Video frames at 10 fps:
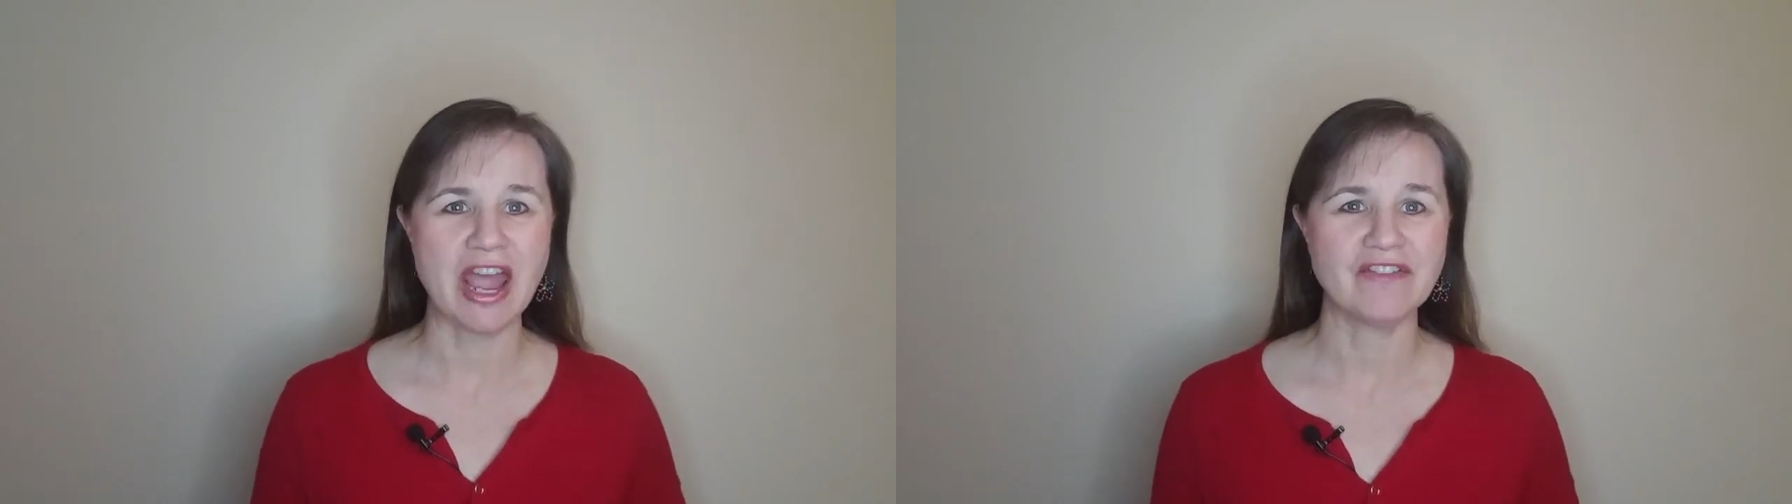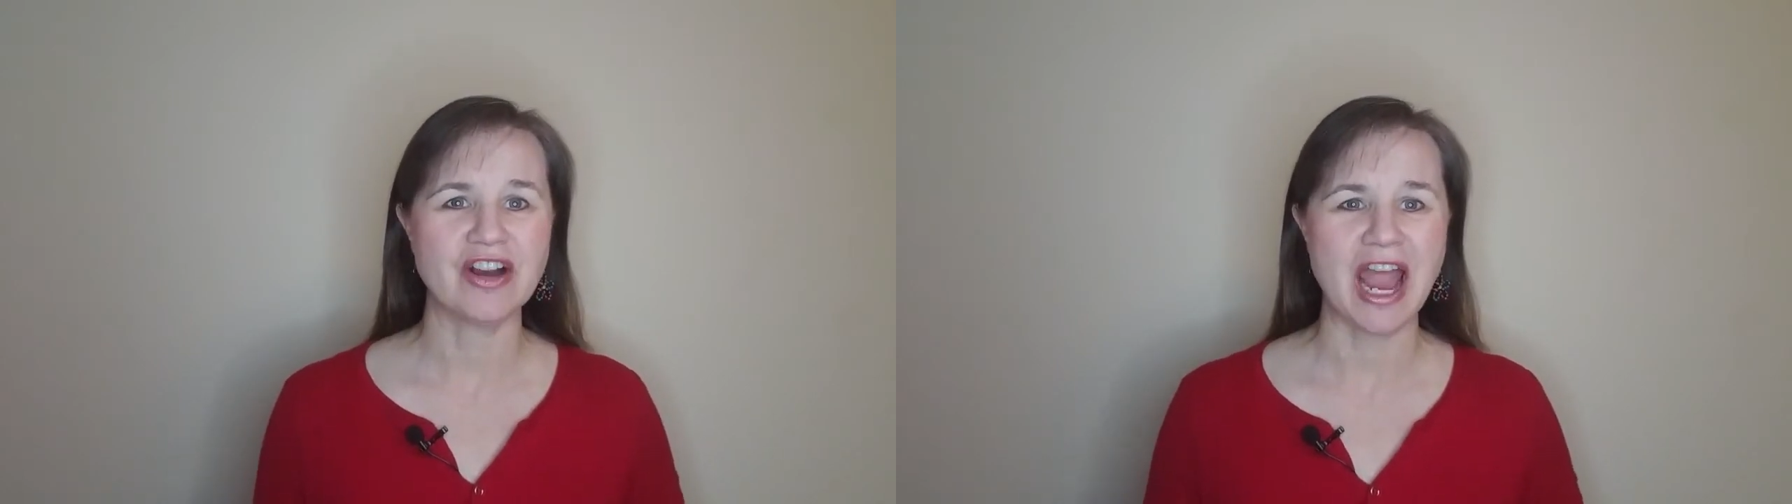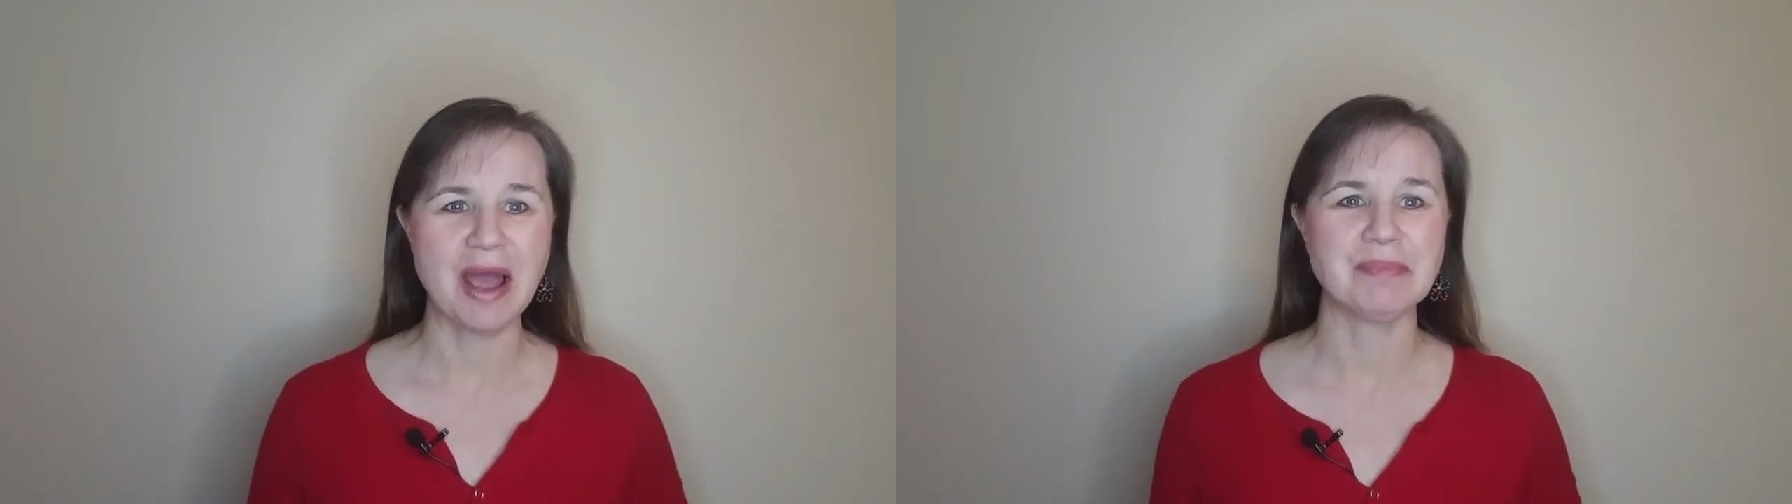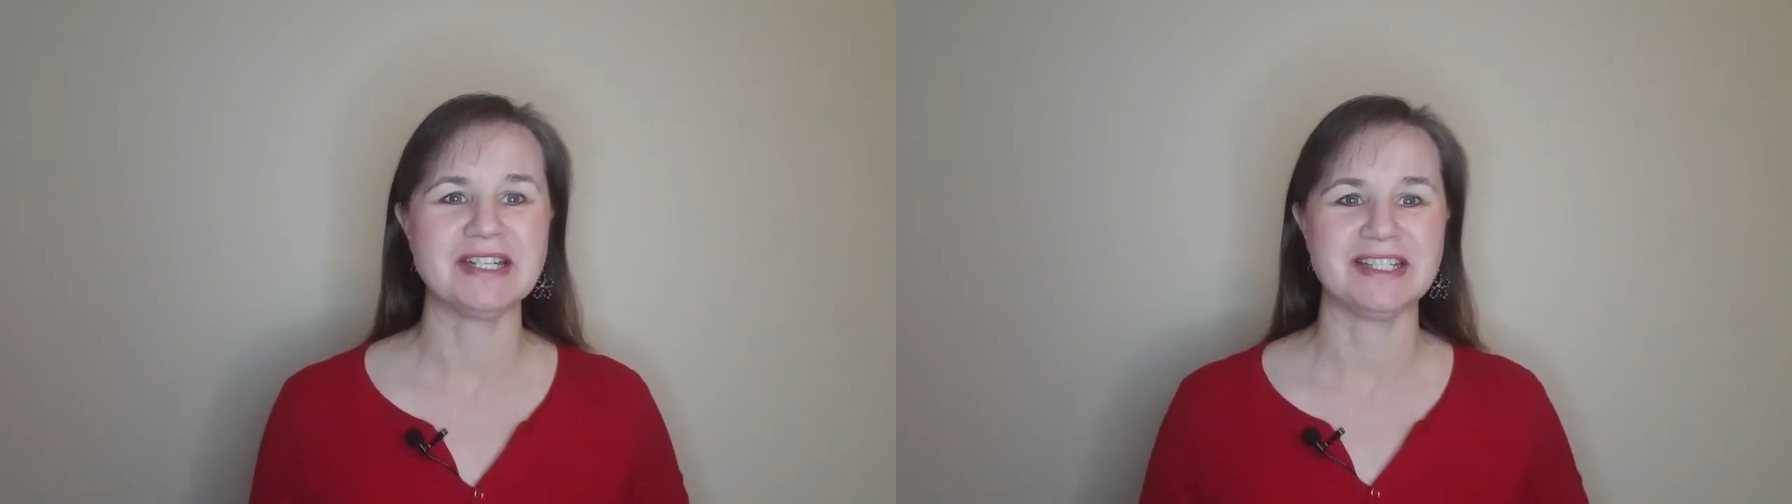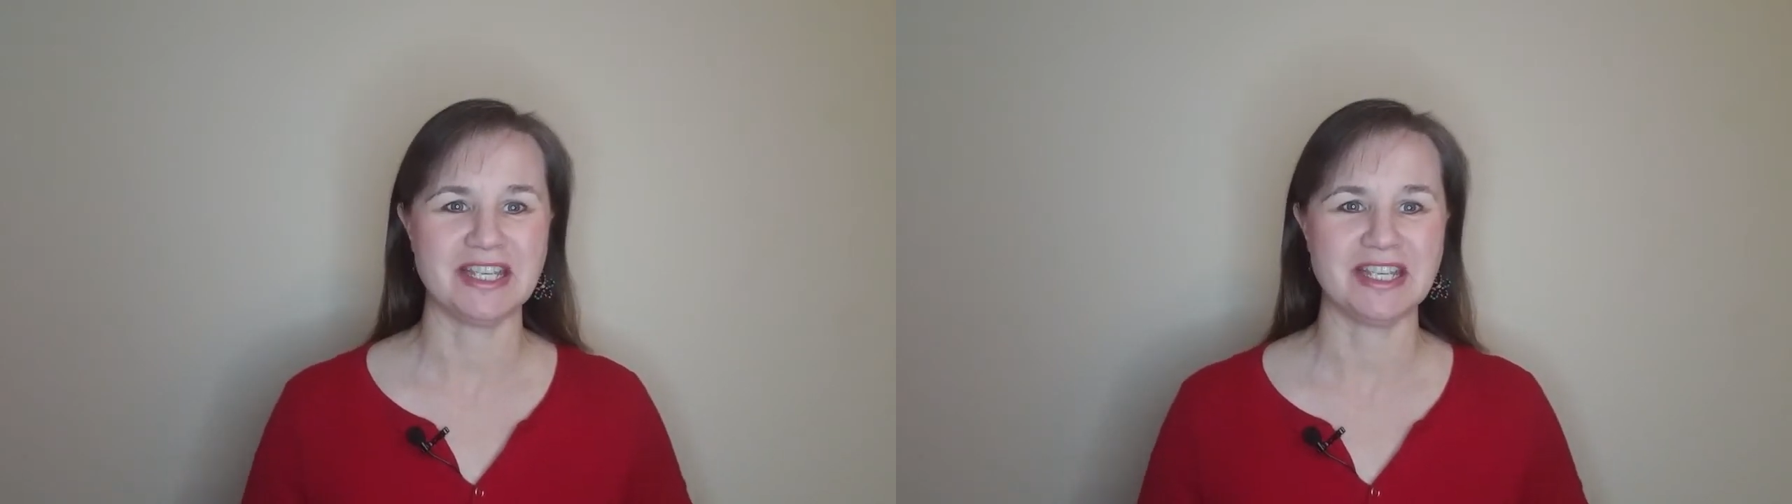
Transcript: ever happened to